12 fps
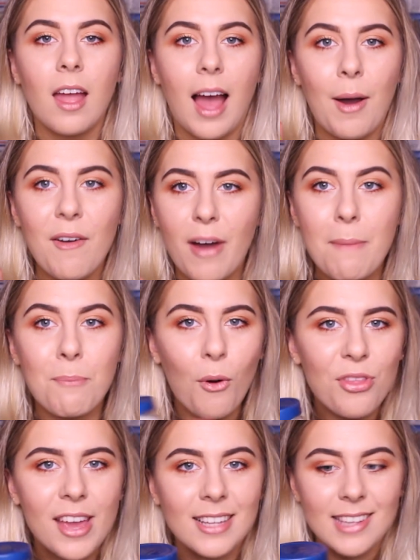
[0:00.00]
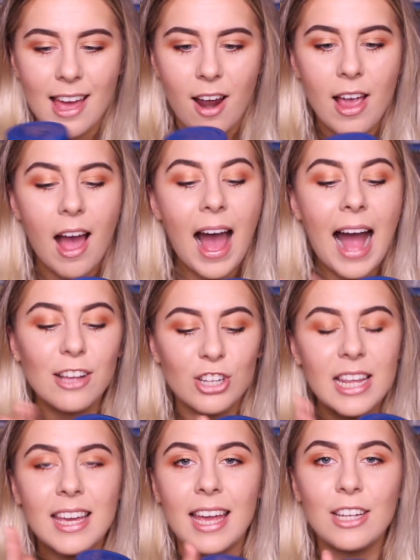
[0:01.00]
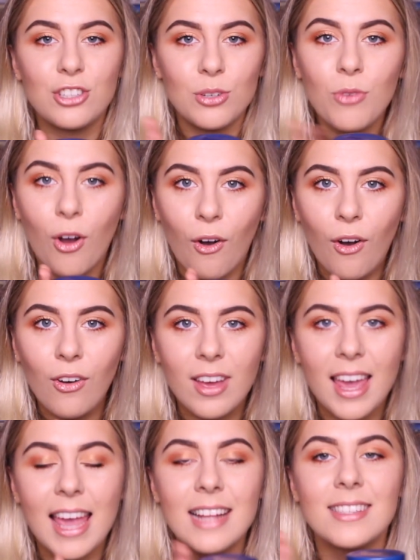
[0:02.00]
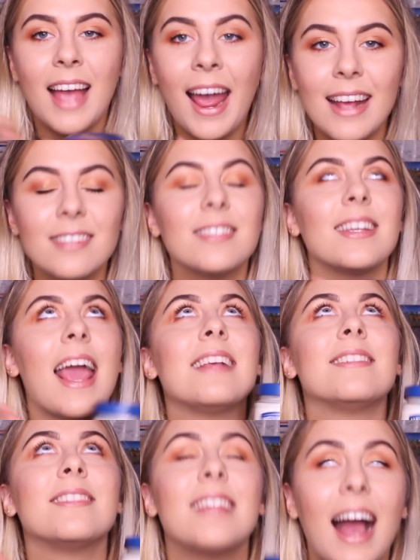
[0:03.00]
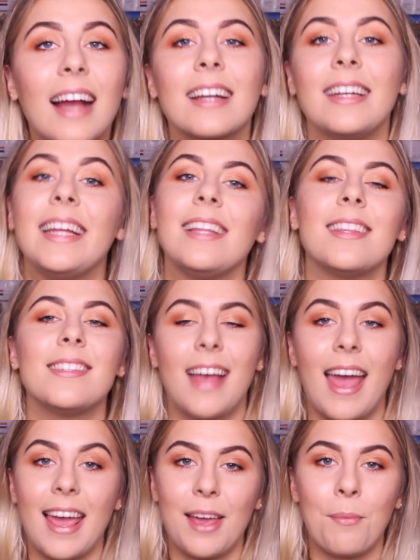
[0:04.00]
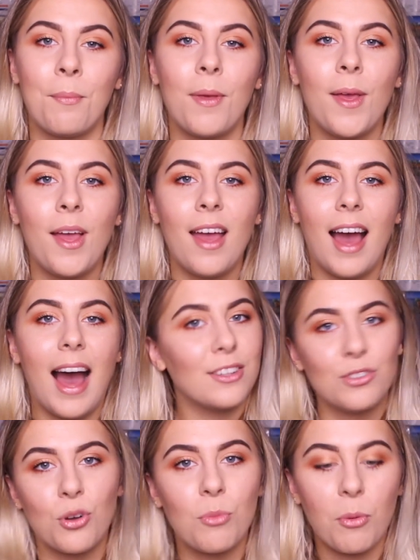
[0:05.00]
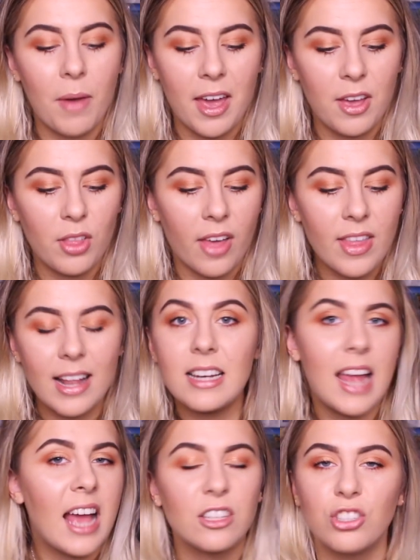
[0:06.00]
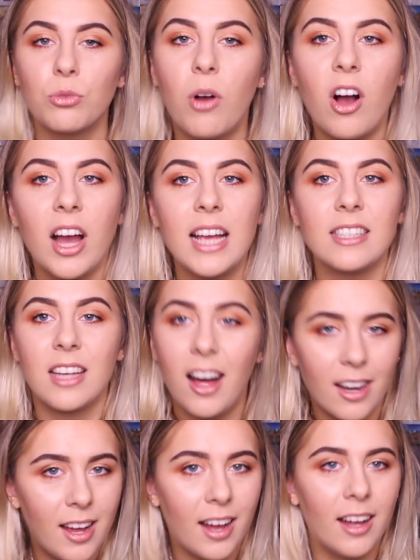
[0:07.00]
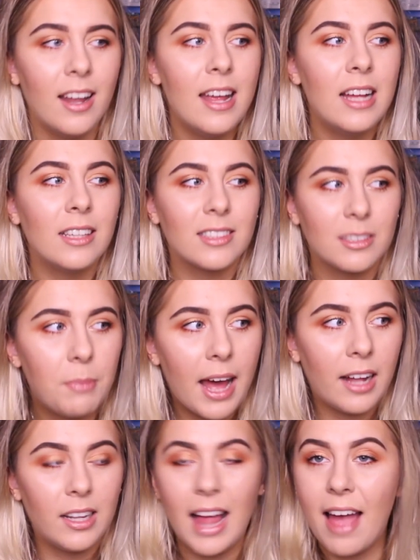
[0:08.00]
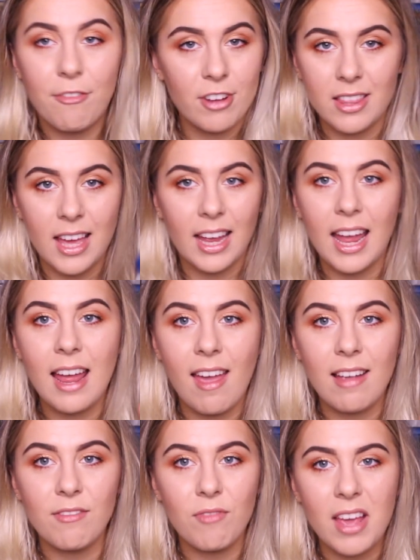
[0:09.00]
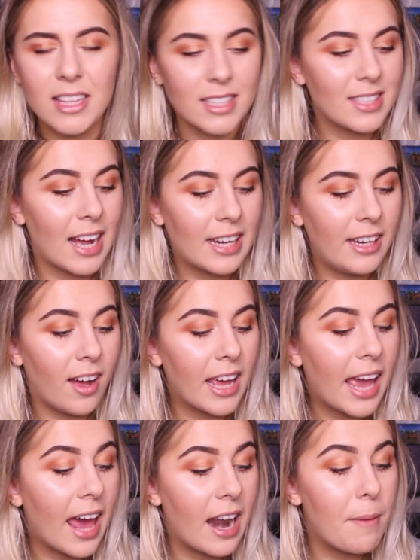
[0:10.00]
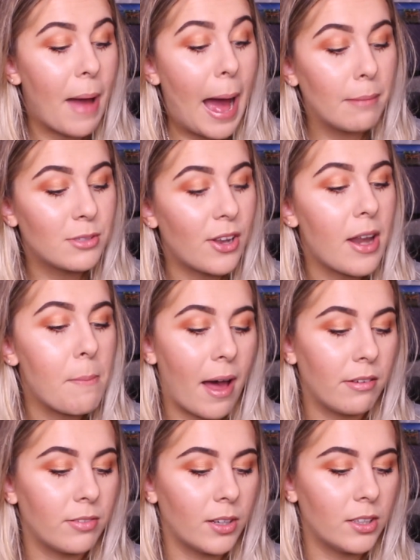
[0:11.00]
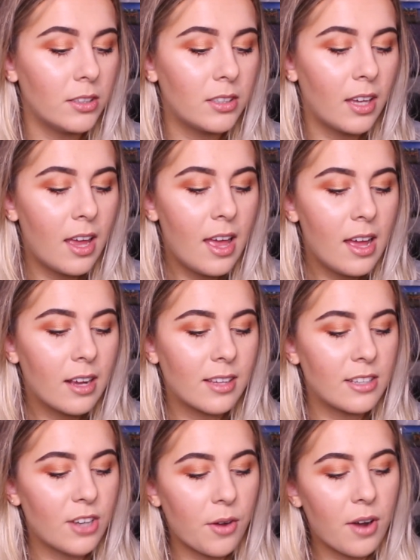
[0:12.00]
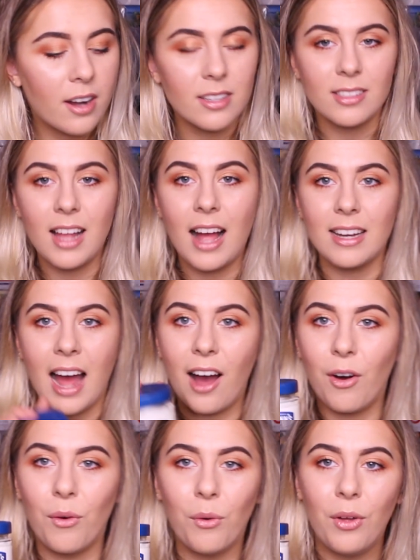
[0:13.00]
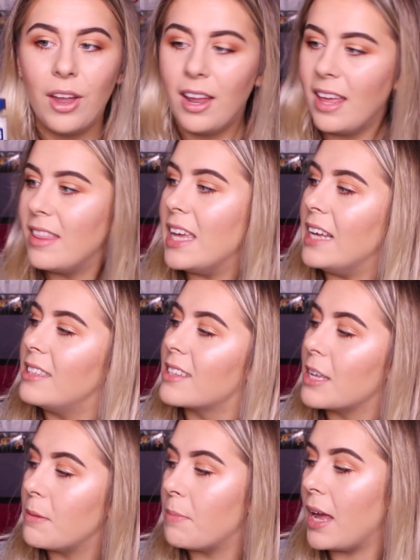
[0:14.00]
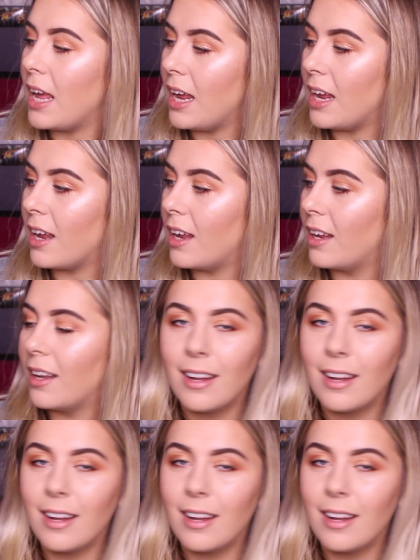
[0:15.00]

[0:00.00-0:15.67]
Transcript: However, I bought this and I actually kid you not, it tastes exactly the same as normal mayo. Like the texture wise, colour, smell, everything. It is exactly like it, and I'm absolutely baffled because I don't understand how this can be,